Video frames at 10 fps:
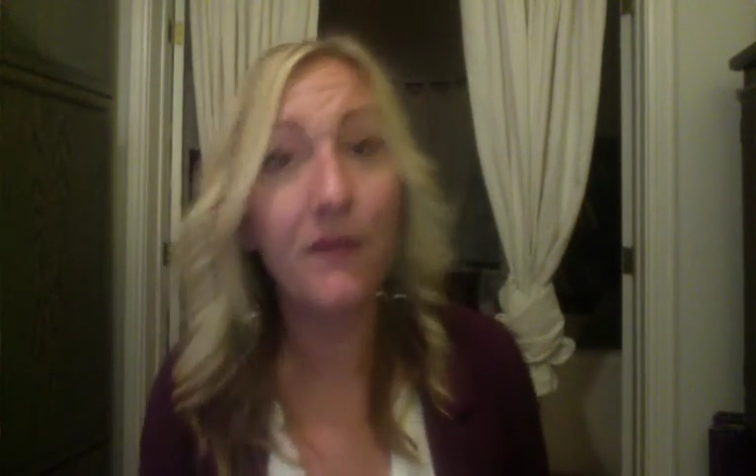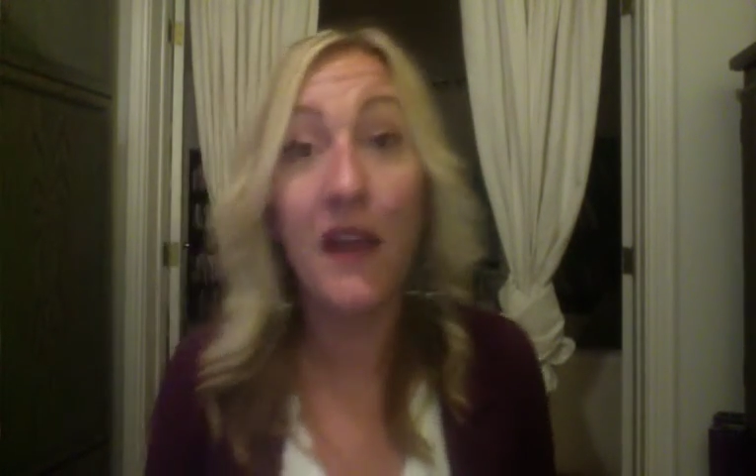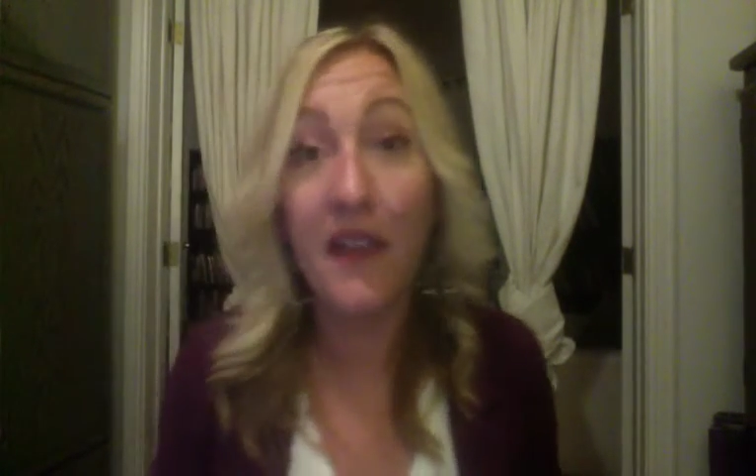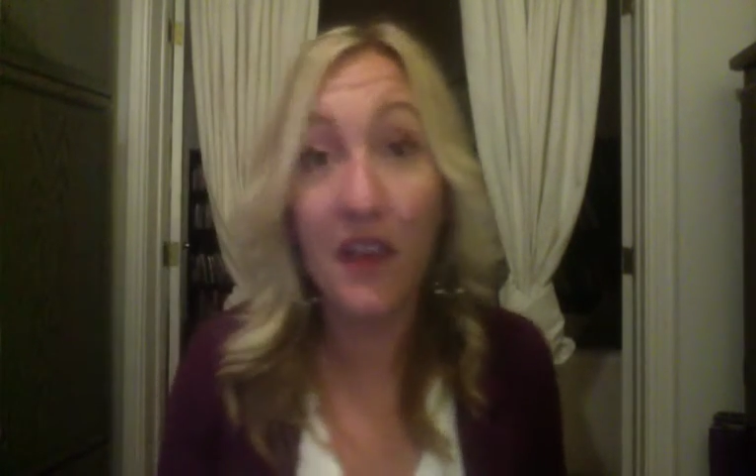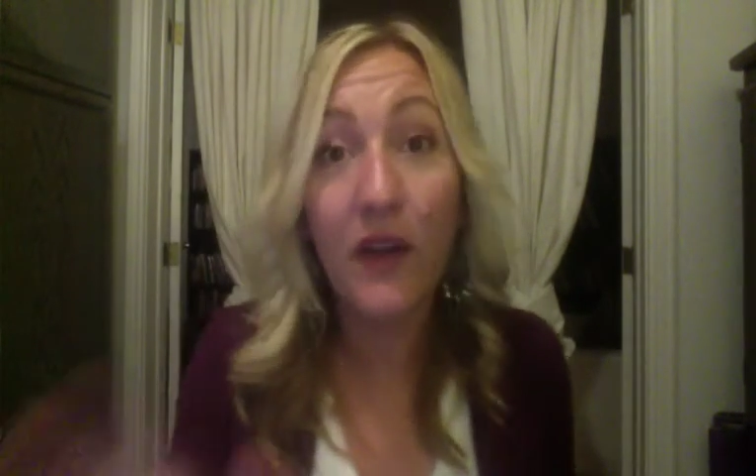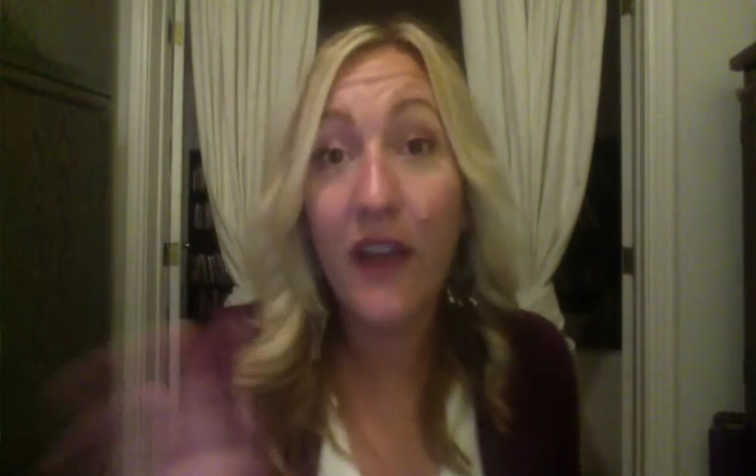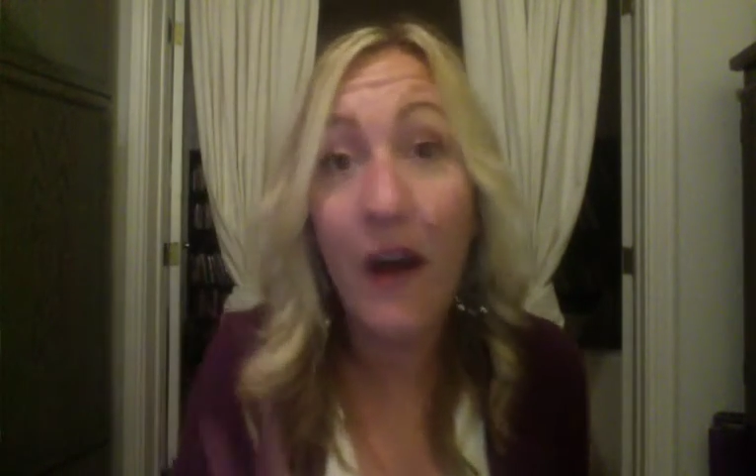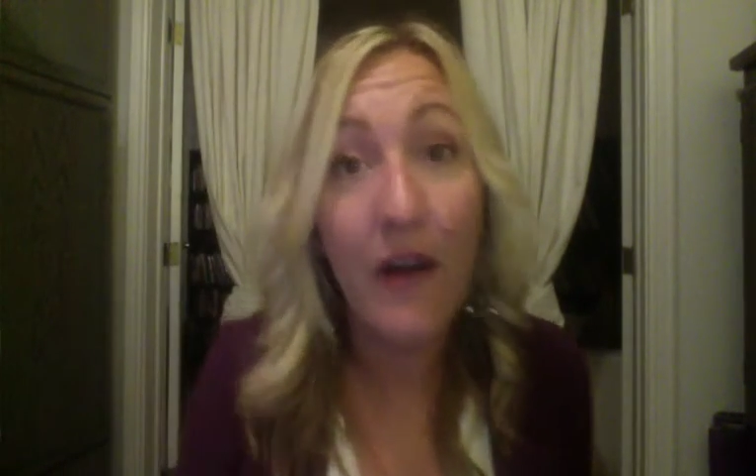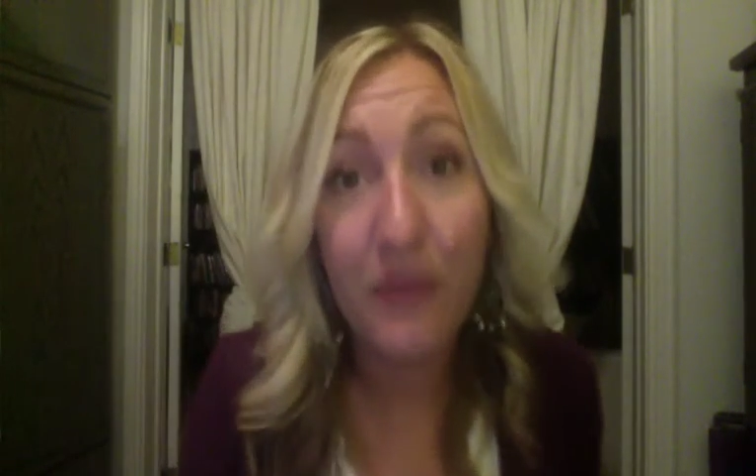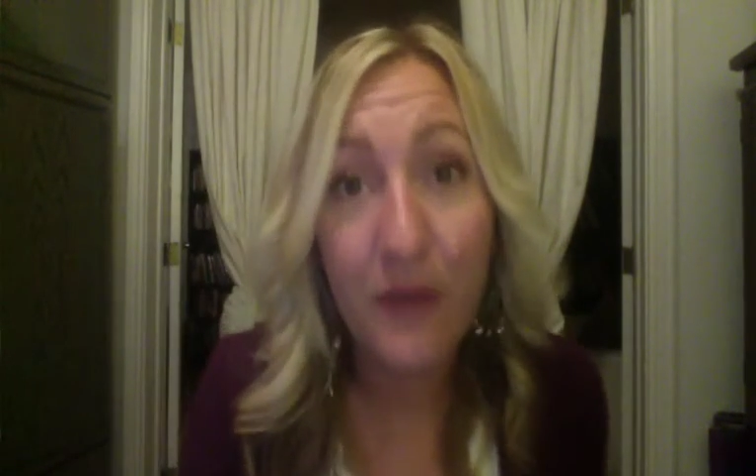And you'll get
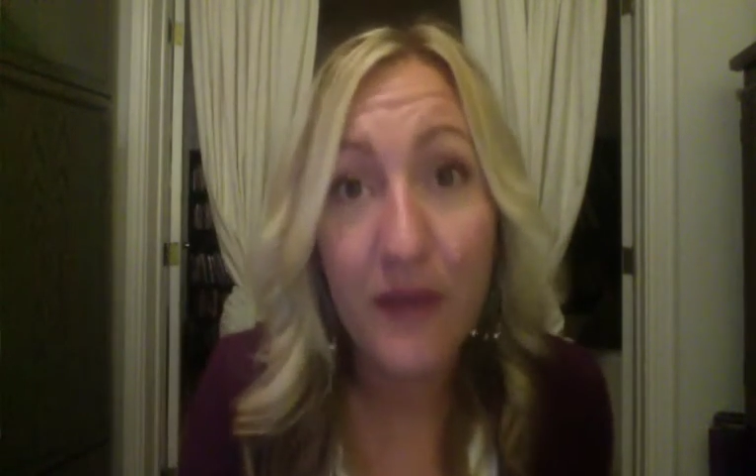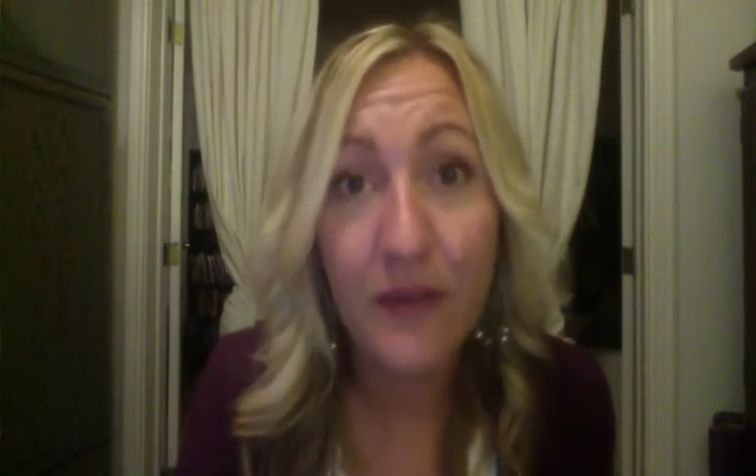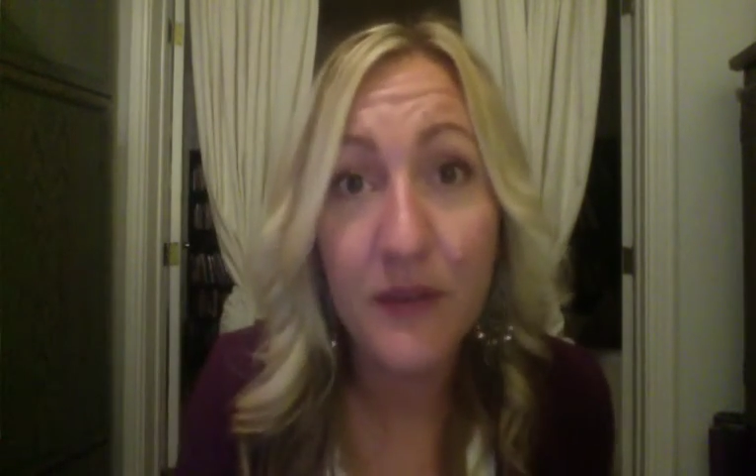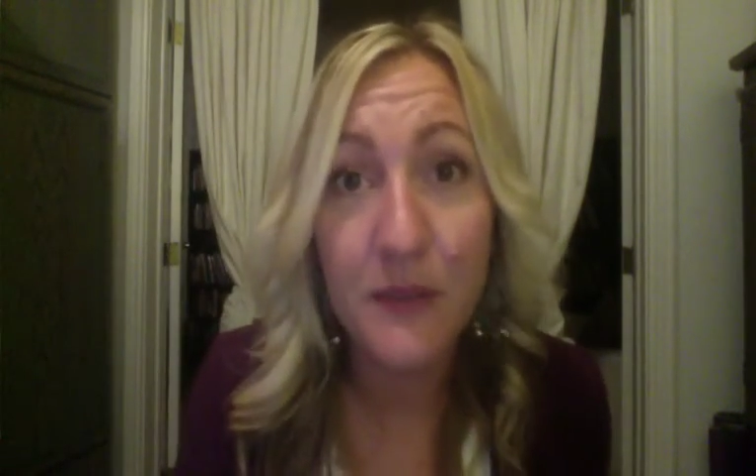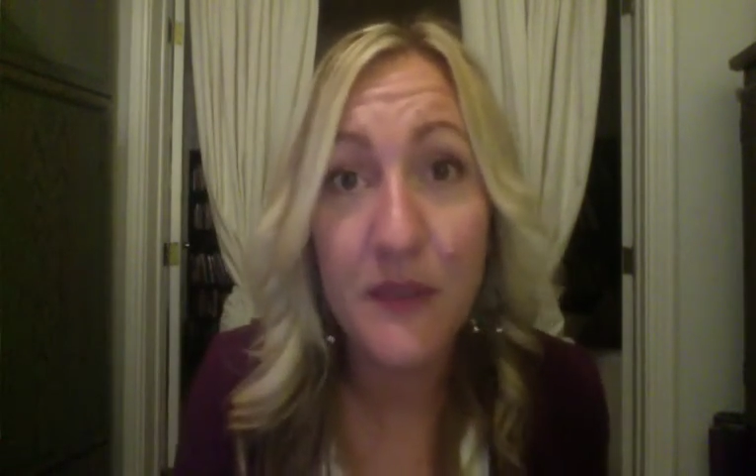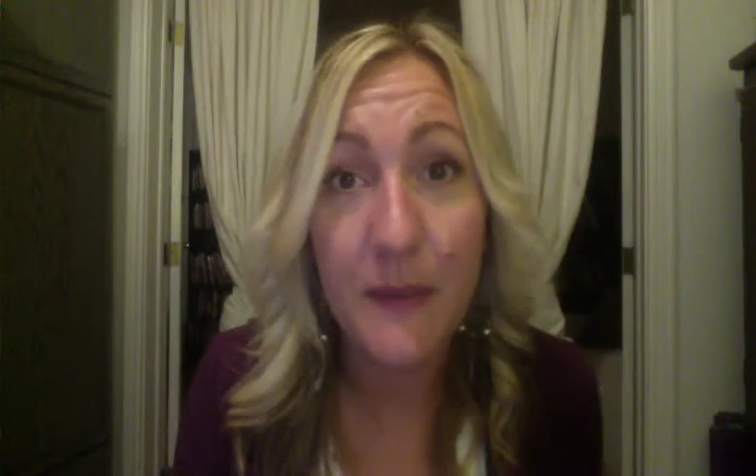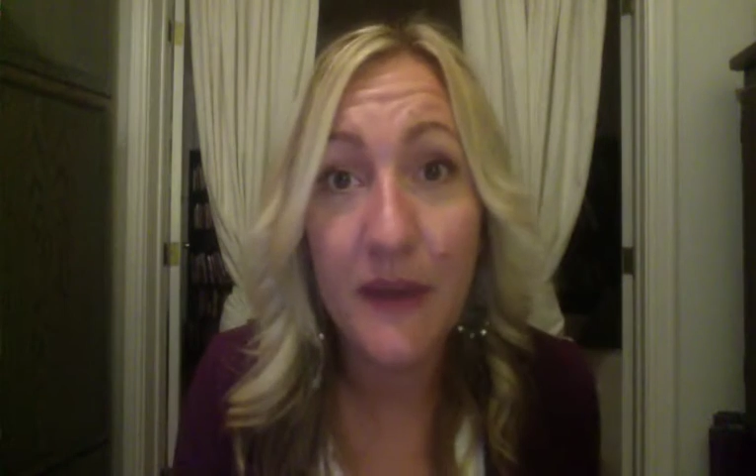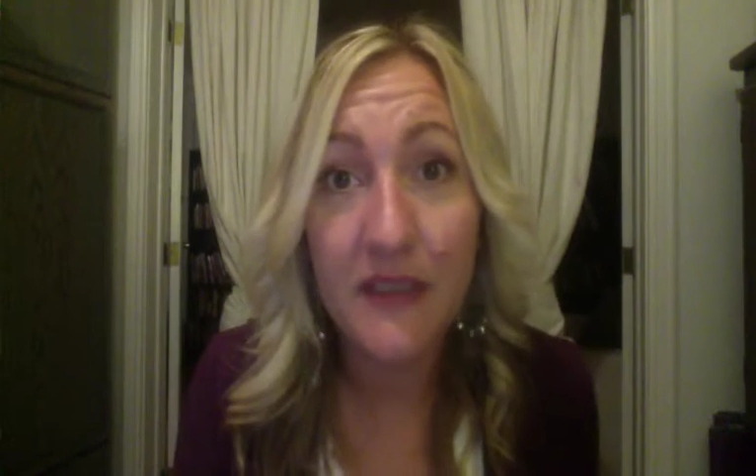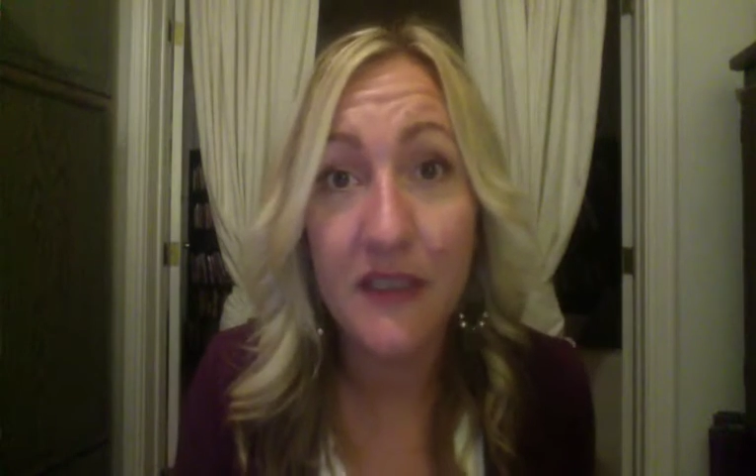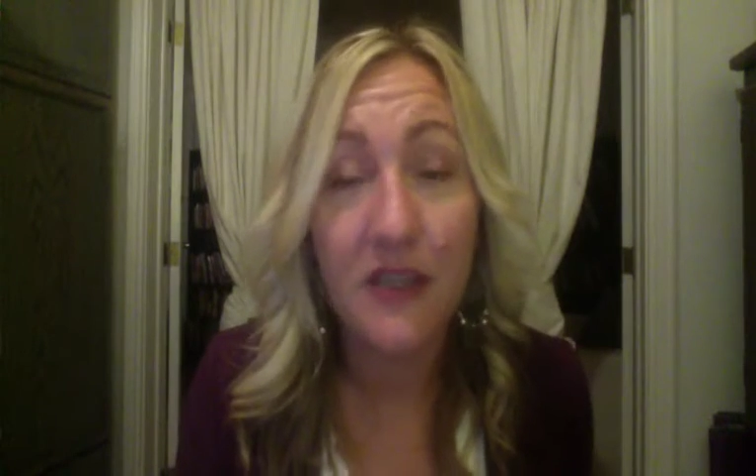all 3 of those
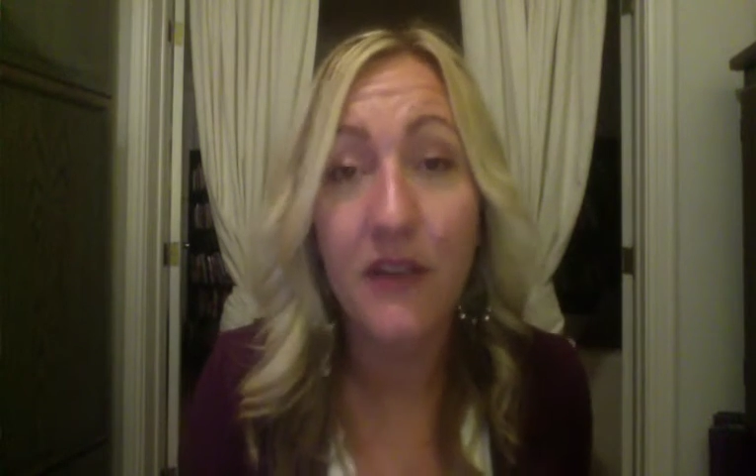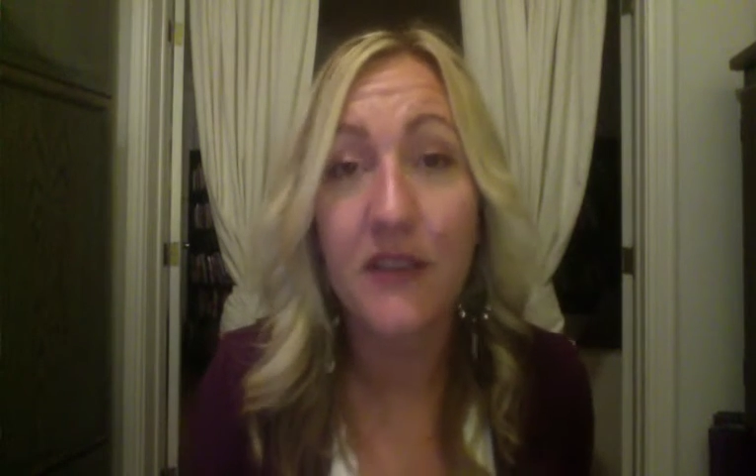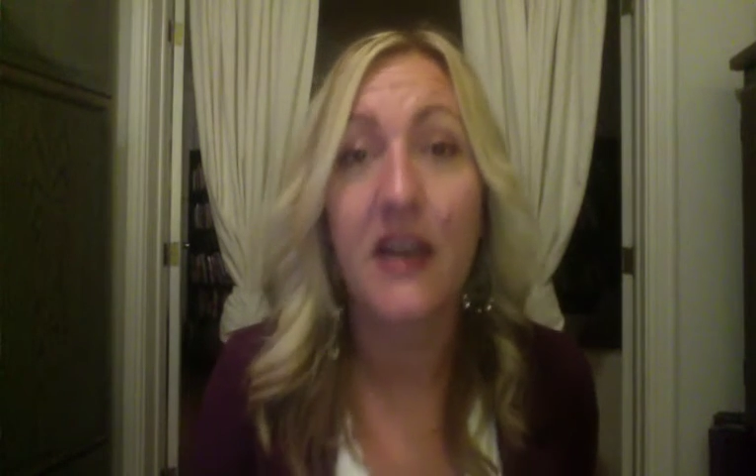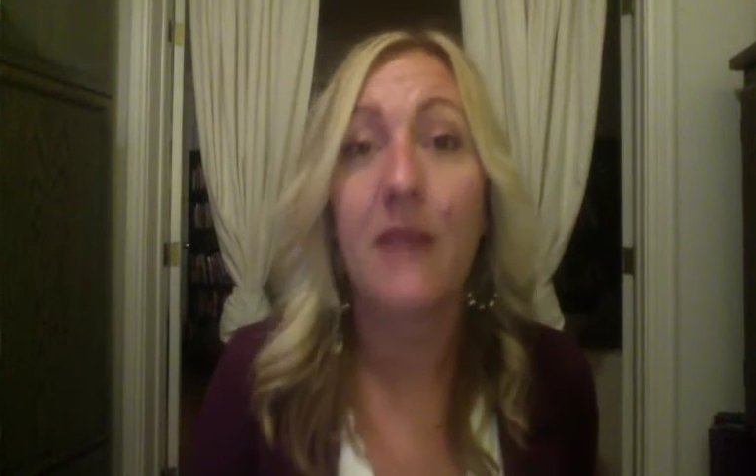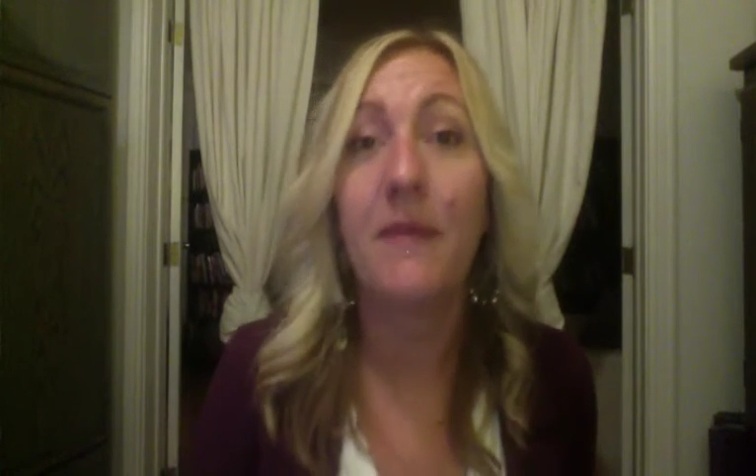responses all the time.